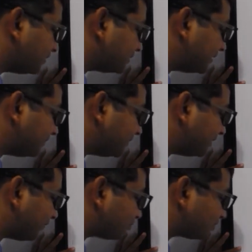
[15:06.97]
same
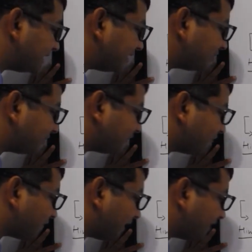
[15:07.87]
thing I was saying it
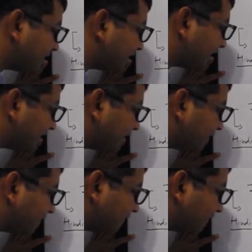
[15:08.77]
before. I gave